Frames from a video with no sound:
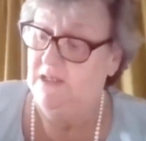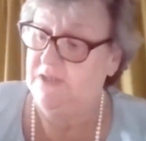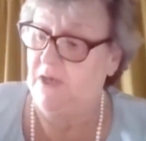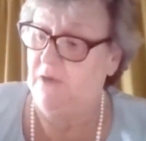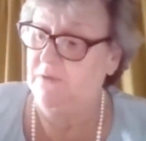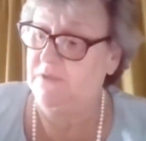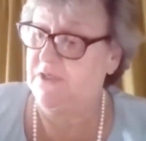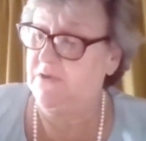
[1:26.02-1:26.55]

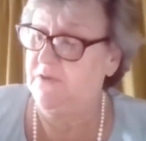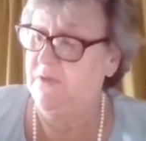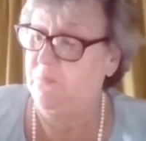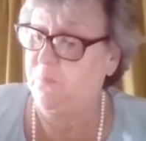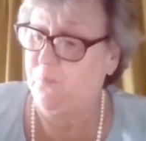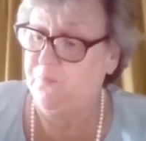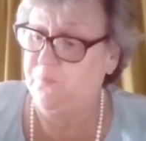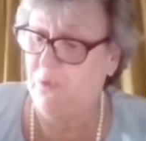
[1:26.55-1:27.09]
so to
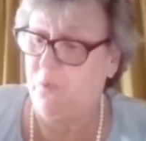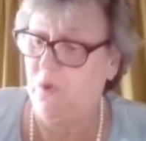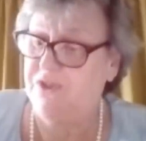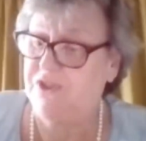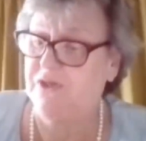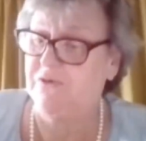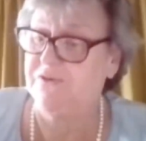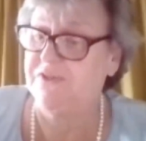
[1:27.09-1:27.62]
the, the
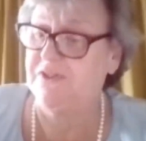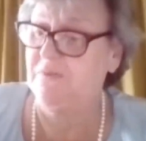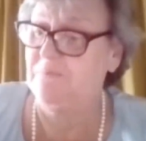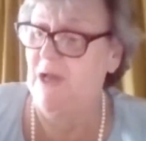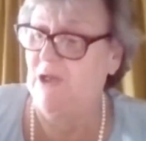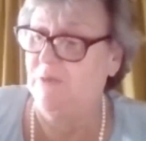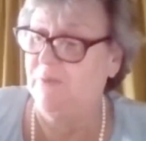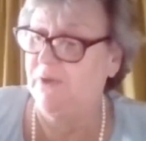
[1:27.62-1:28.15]
Wood Children
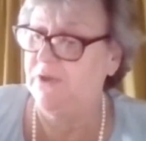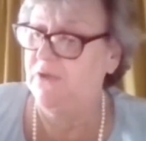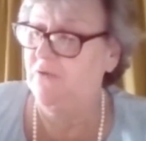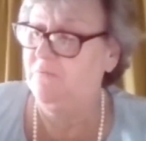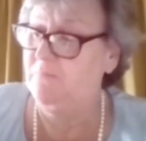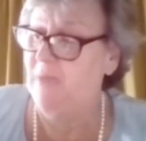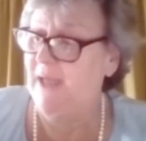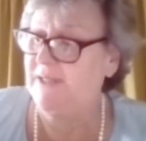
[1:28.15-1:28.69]
of Melbourne,
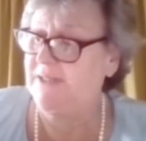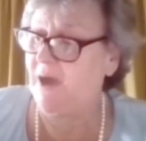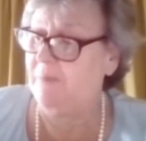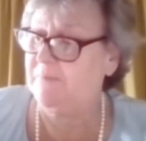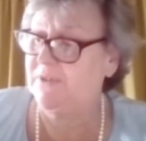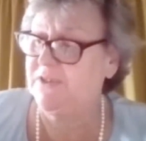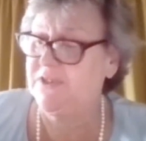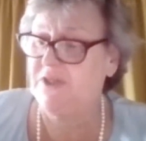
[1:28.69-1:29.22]
who have made
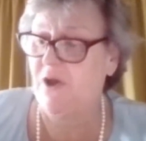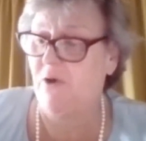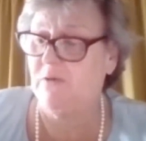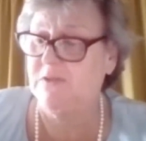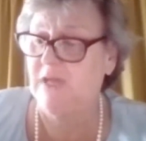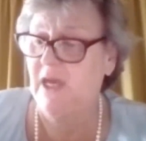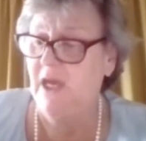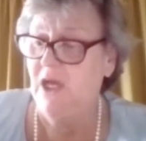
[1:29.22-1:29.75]
up and
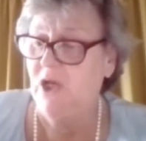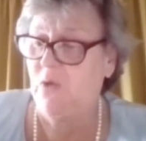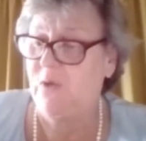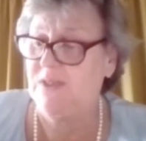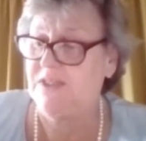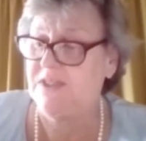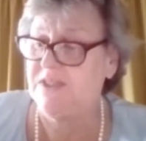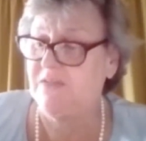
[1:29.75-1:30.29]
sold
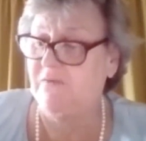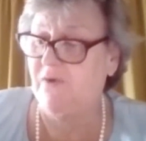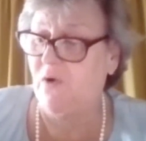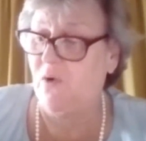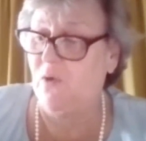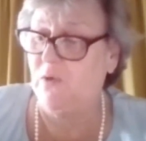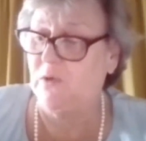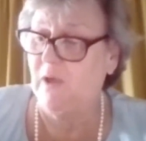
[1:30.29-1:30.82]
quizzes of
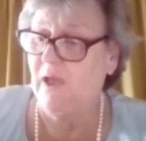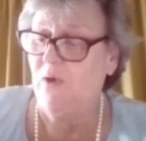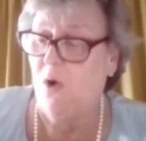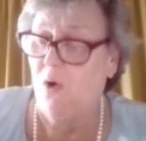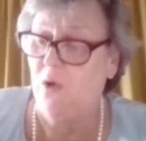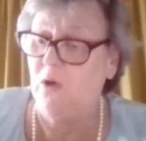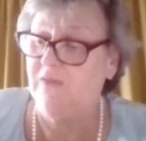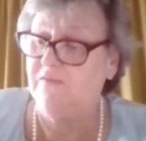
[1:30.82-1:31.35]
all,
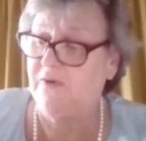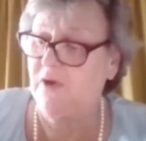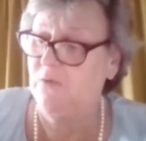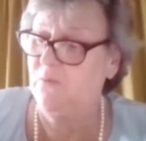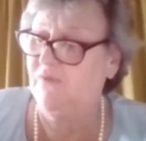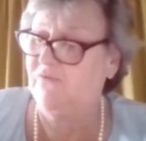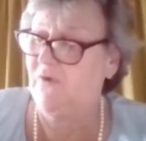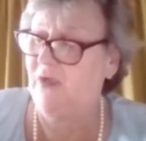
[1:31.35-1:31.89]
all of
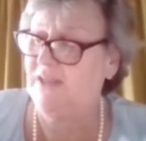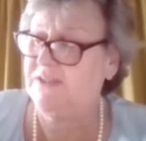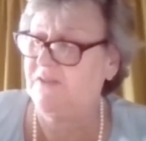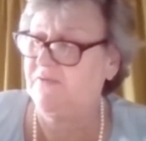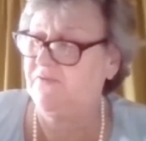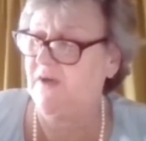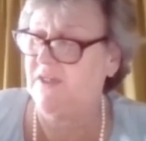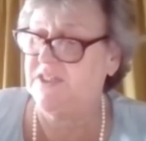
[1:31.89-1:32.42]
whom were
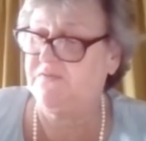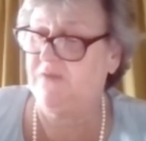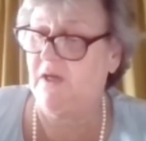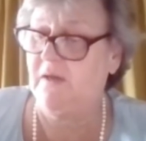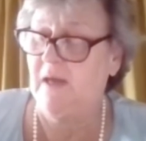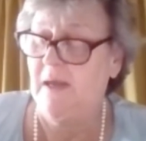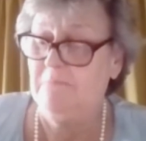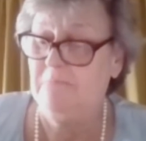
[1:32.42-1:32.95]
raising funds for